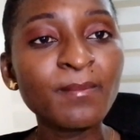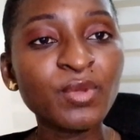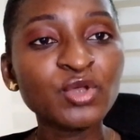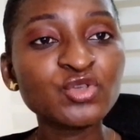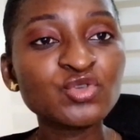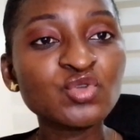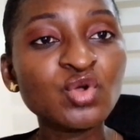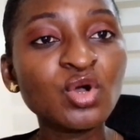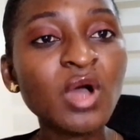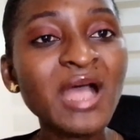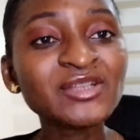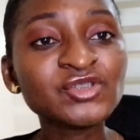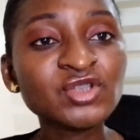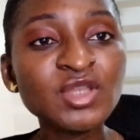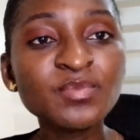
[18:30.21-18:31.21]
But you're
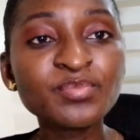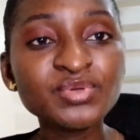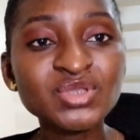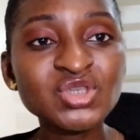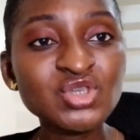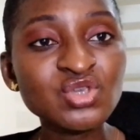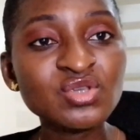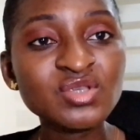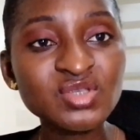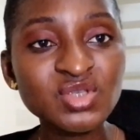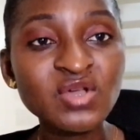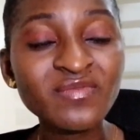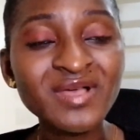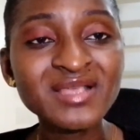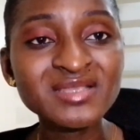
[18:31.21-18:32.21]
actually putting
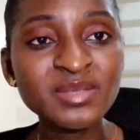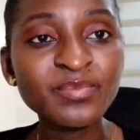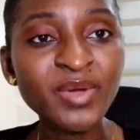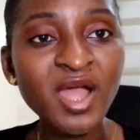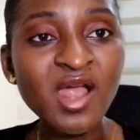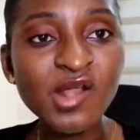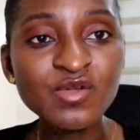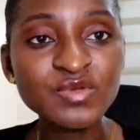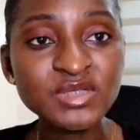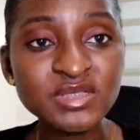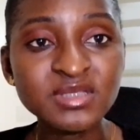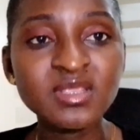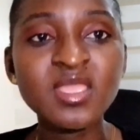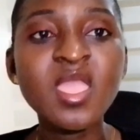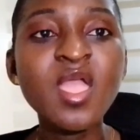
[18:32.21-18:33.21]
yourself as a
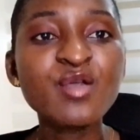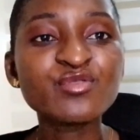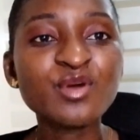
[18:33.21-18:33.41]
priority.